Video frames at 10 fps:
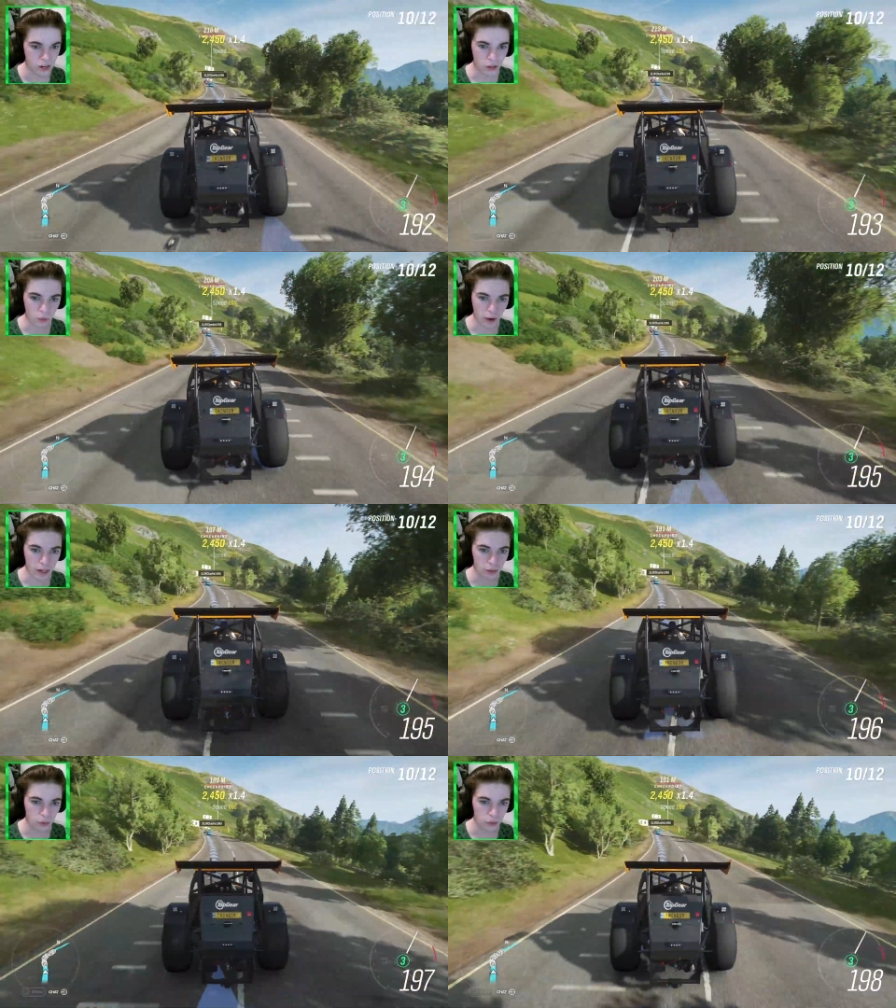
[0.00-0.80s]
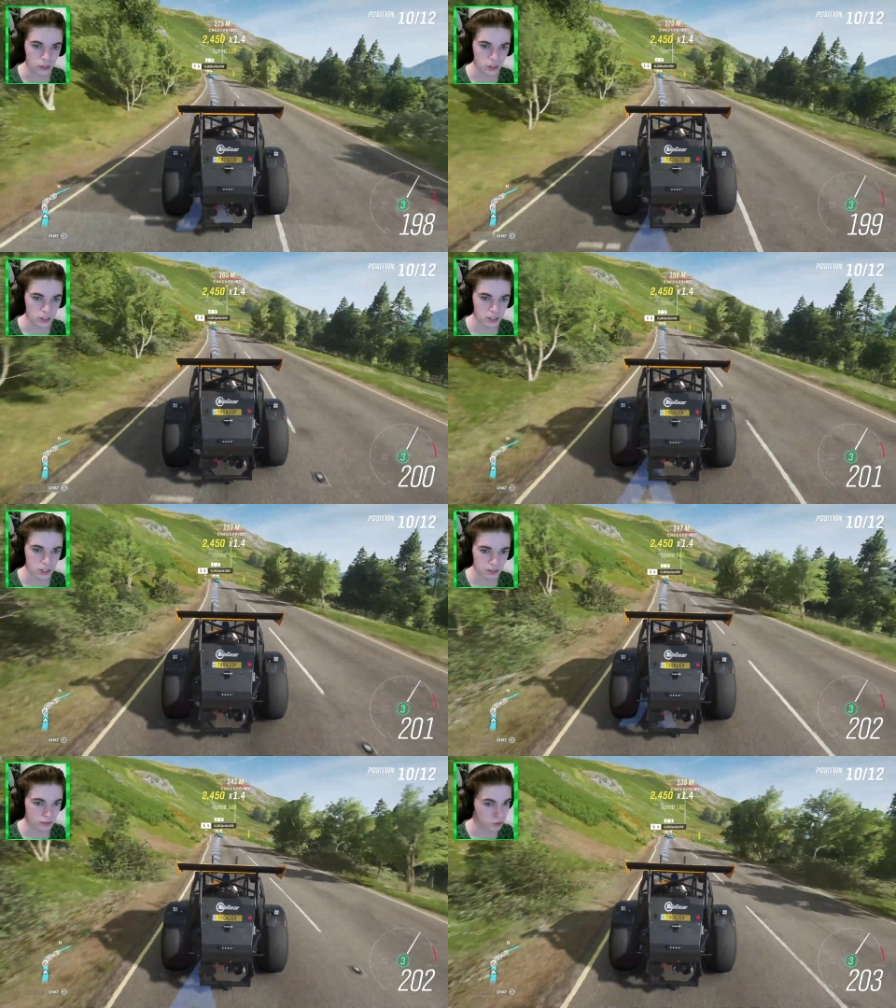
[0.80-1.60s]
your way towards
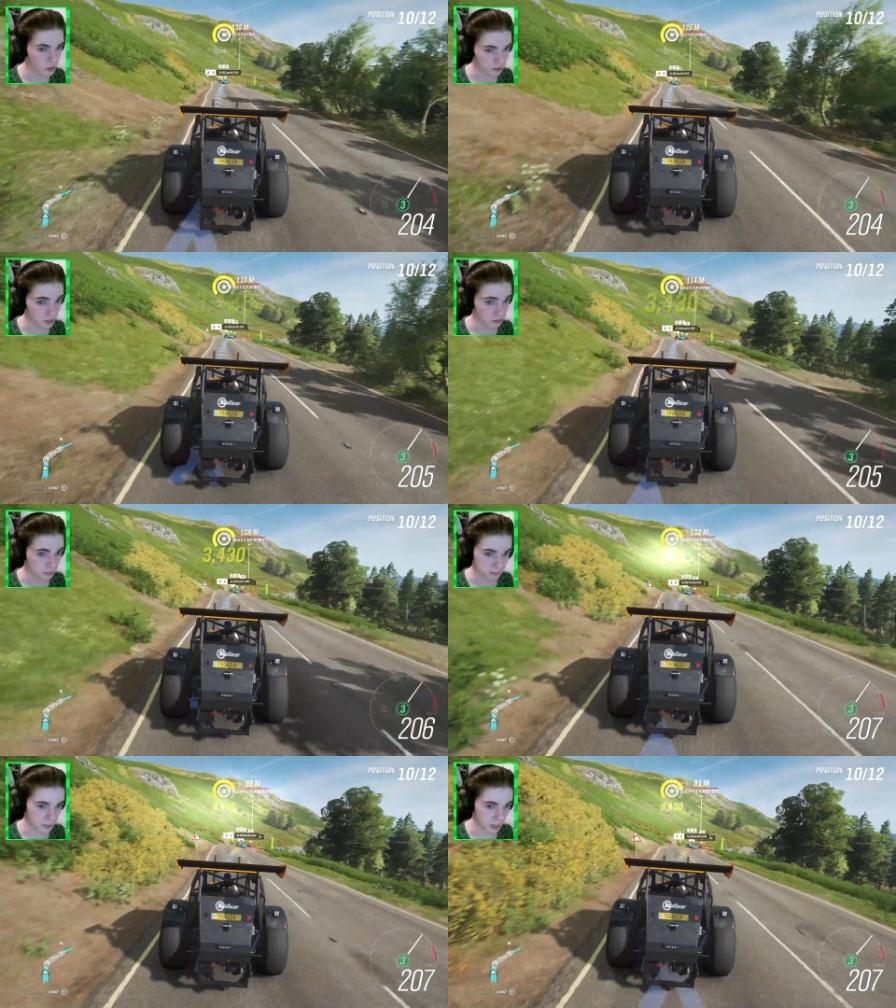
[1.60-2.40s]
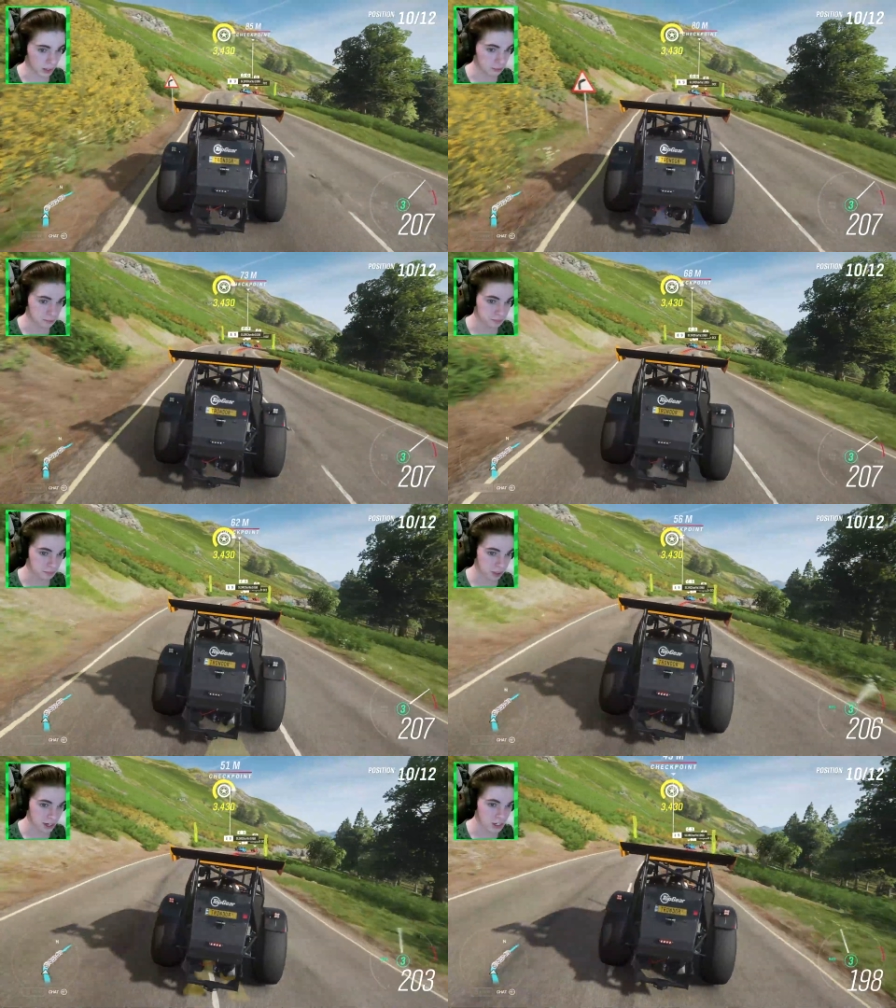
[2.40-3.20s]
the front of the um,
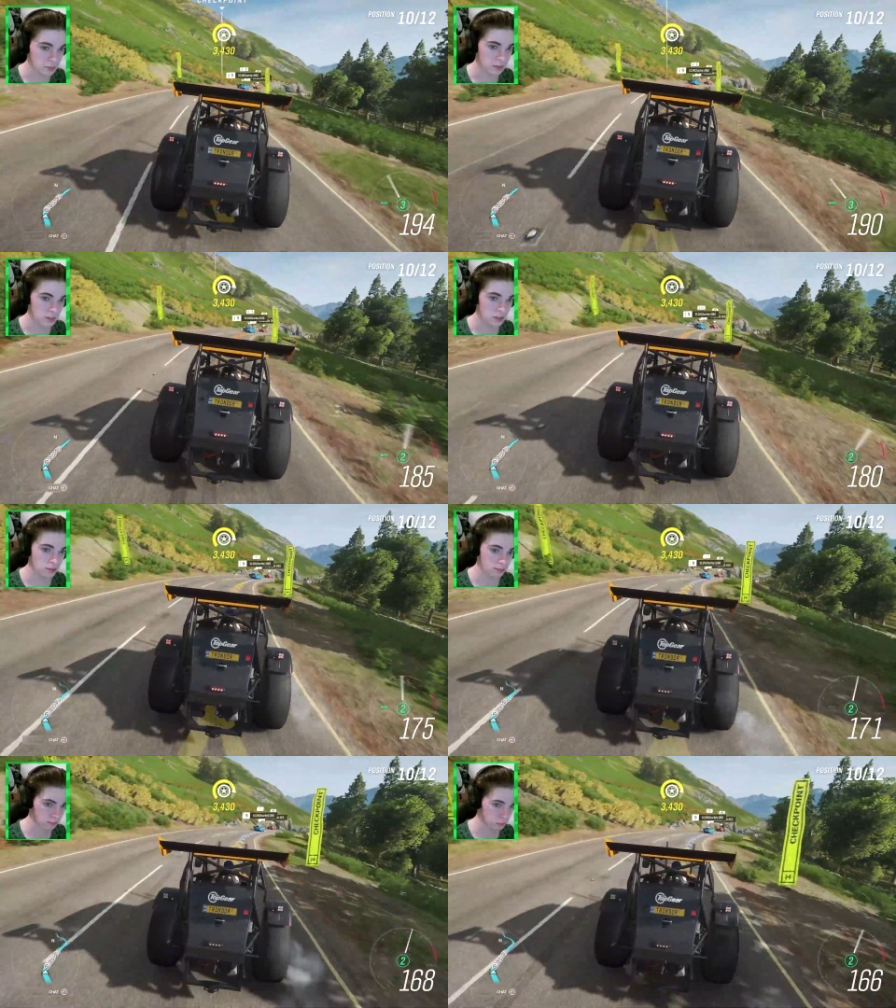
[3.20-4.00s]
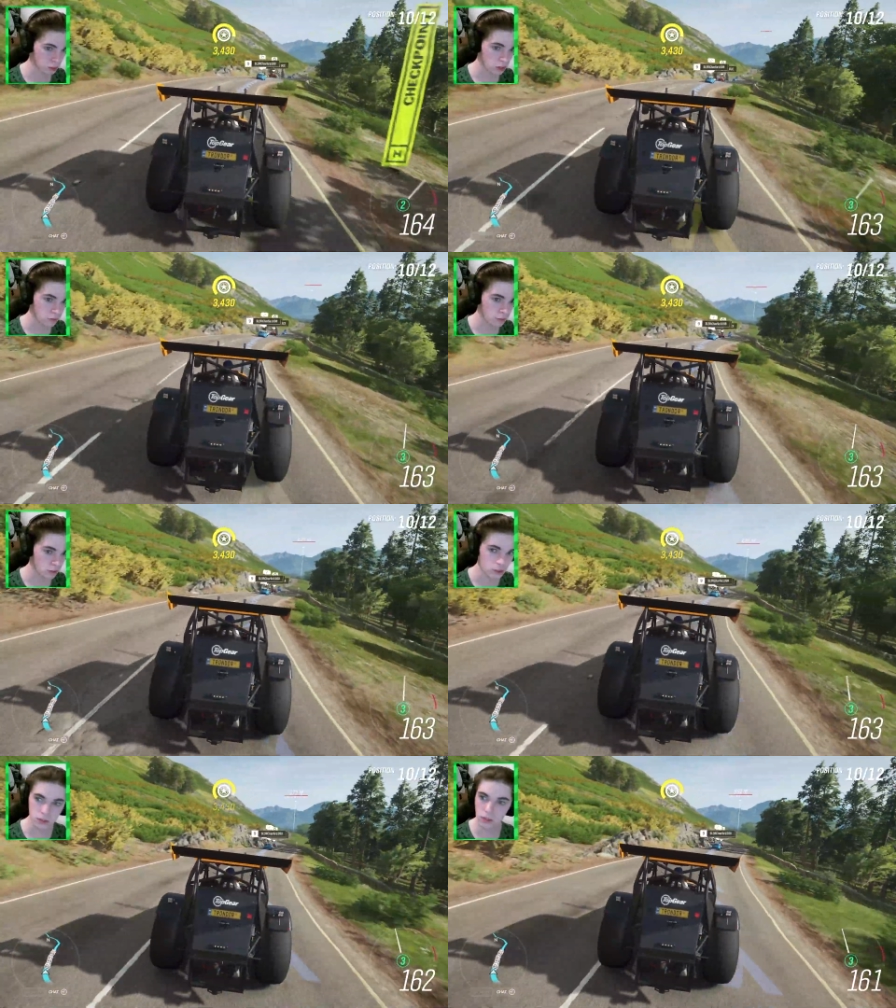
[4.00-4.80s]
placements within the
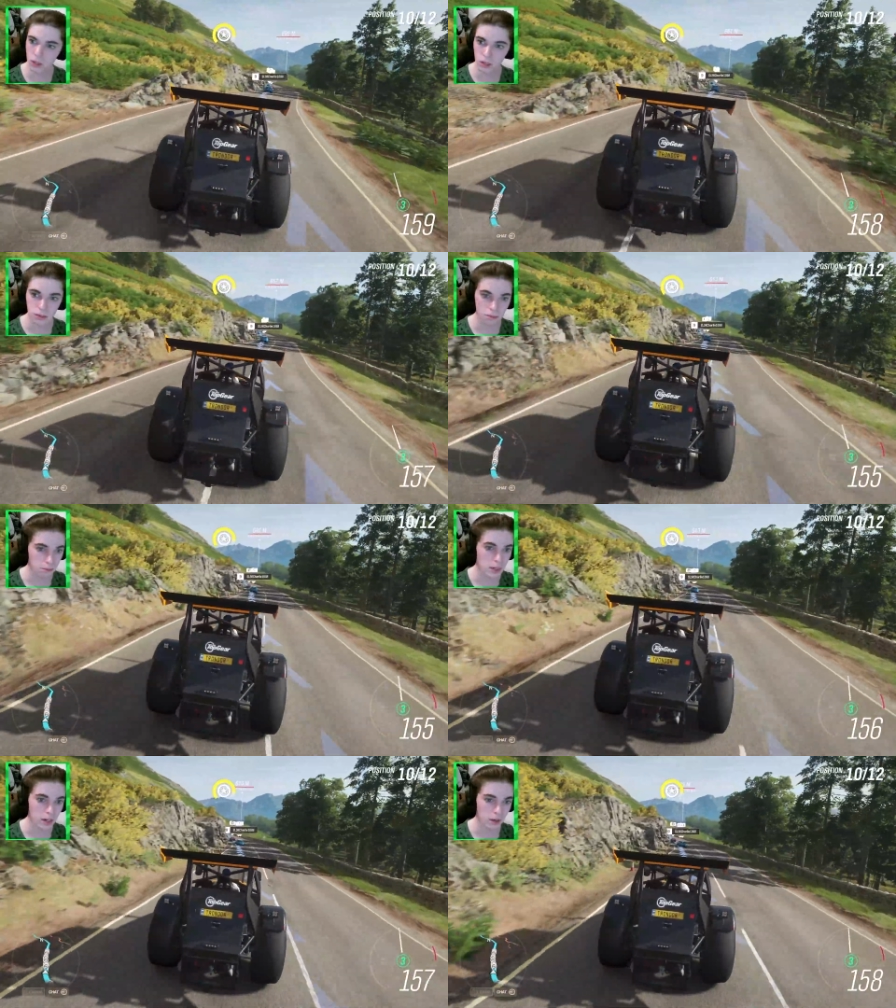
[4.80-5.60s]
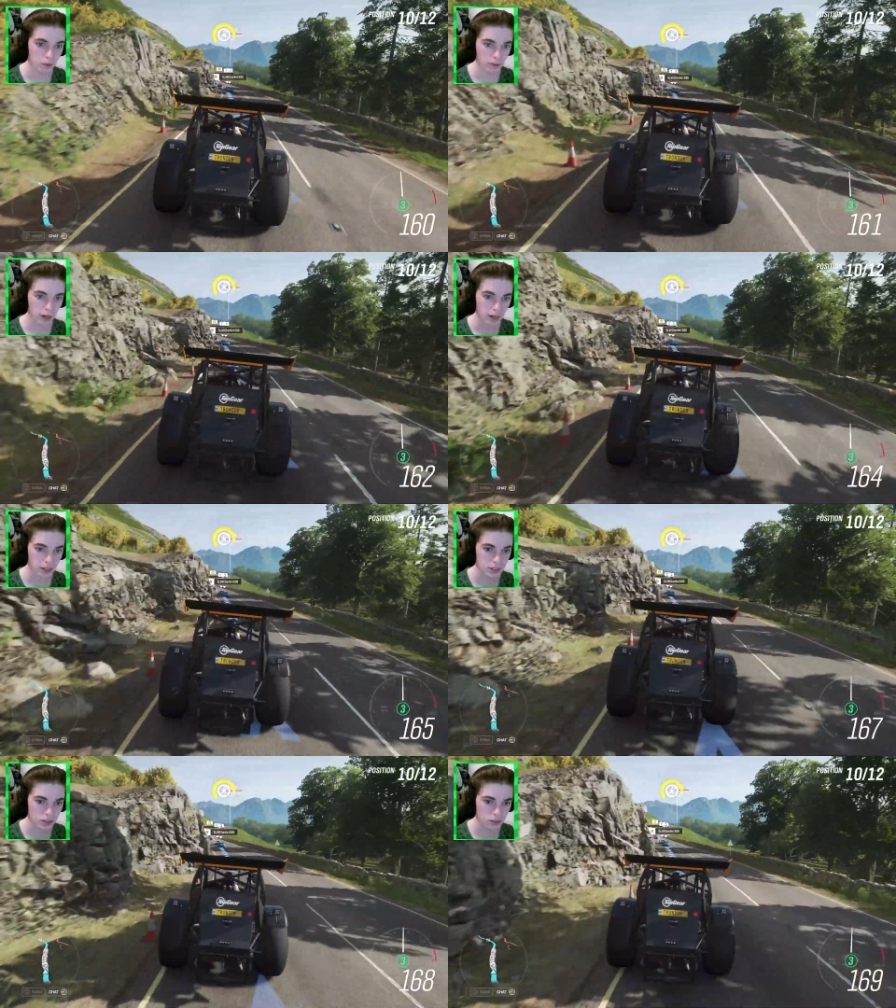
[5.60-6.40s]
first minute of the
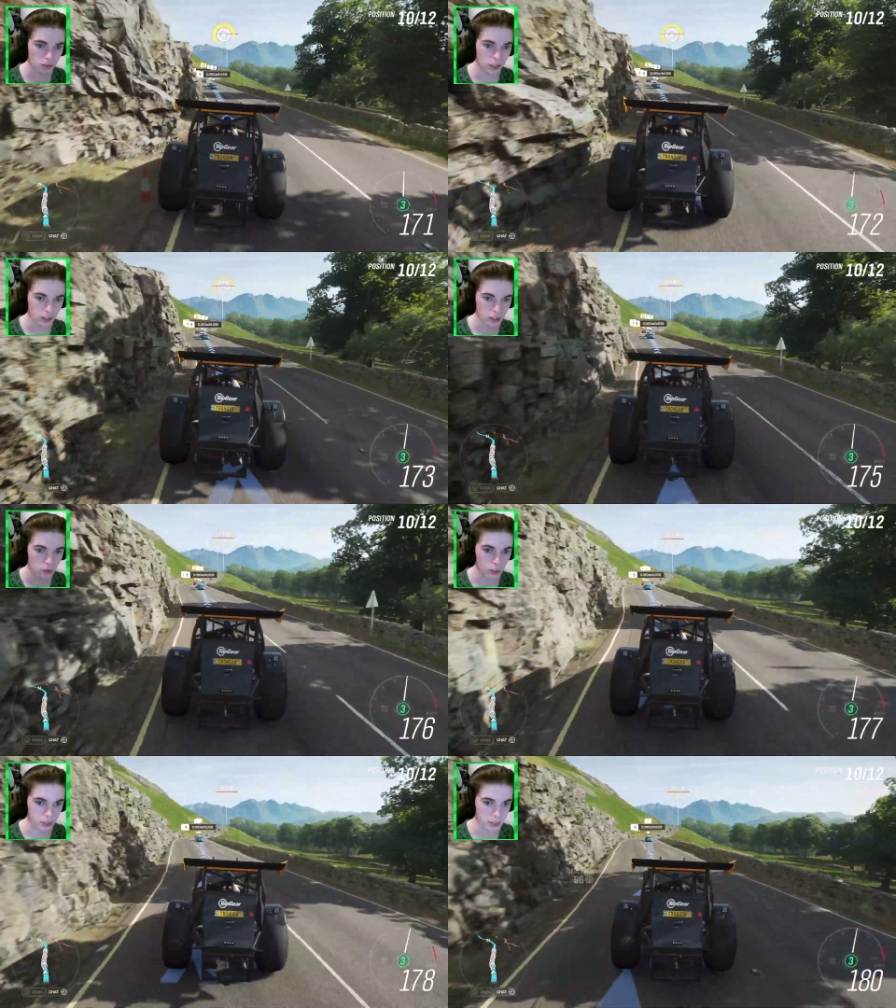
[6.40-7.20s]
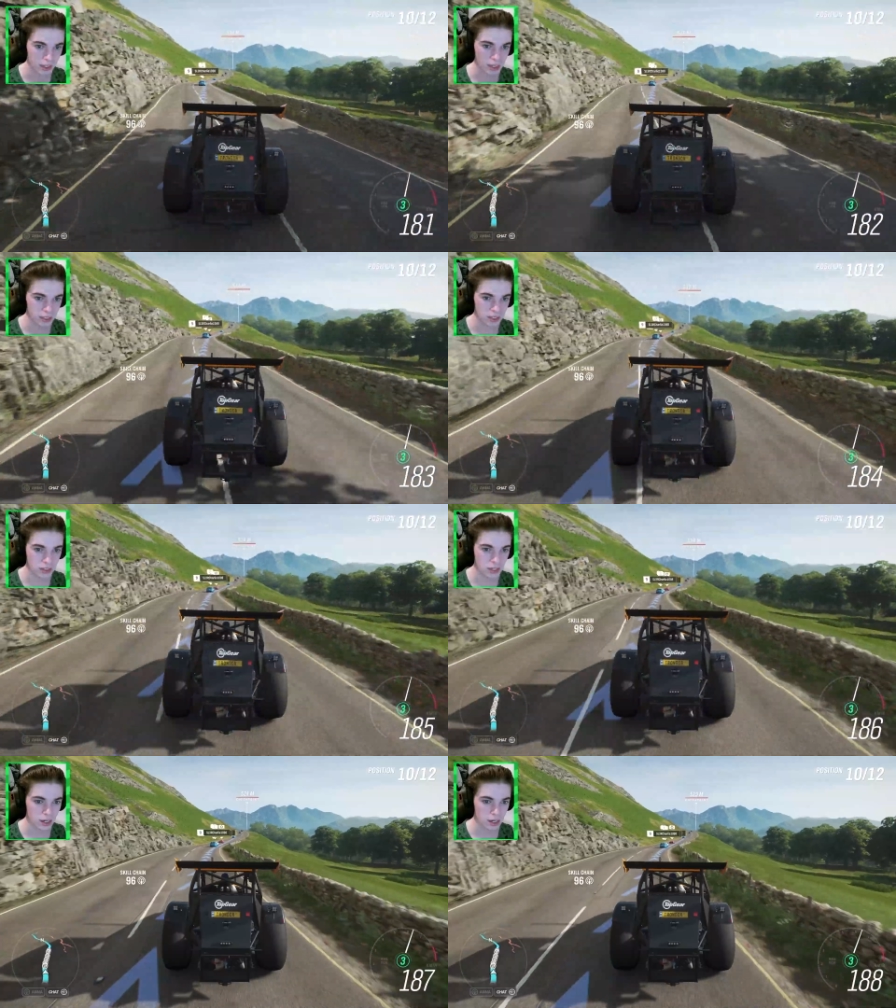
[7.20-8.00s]
race is really is quite intense
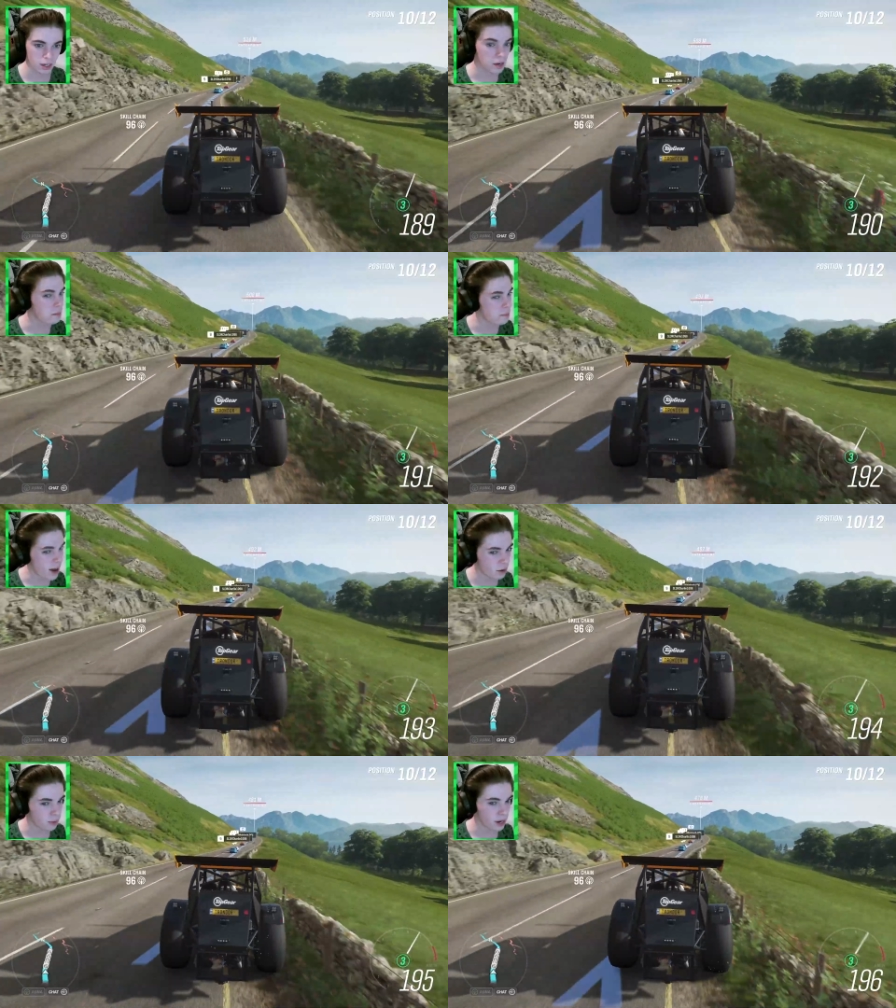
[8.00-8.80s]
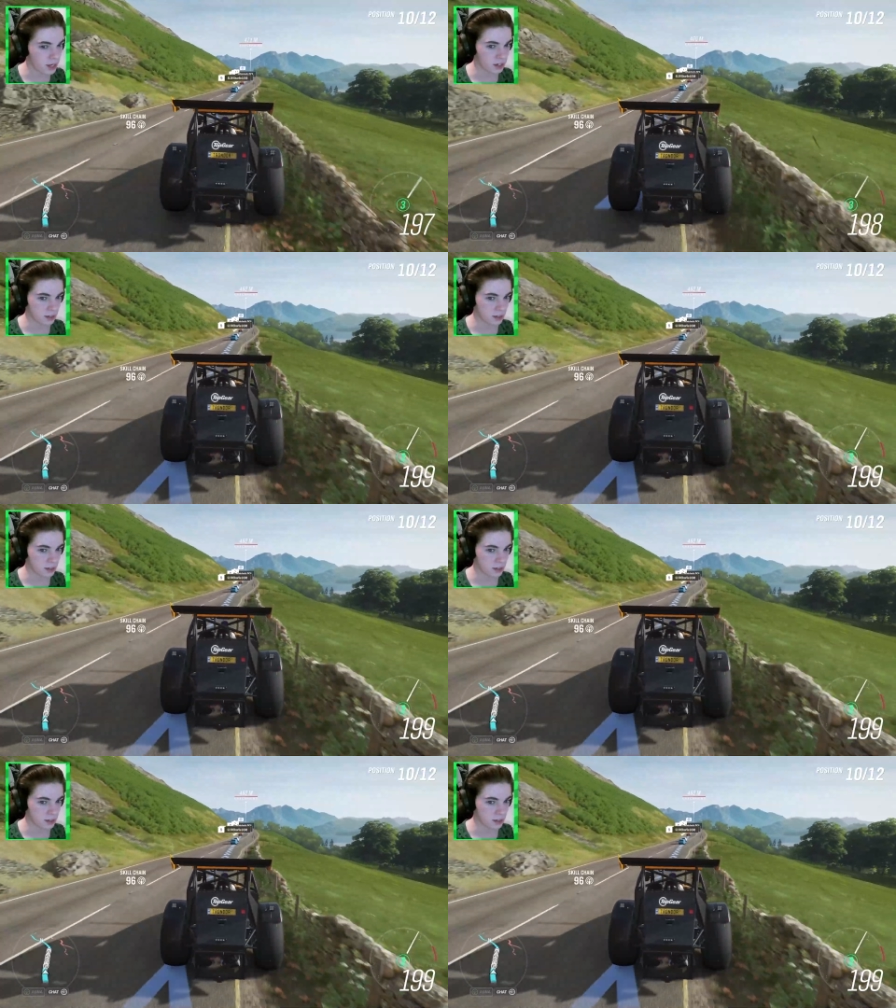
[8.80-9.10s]
in a bad way.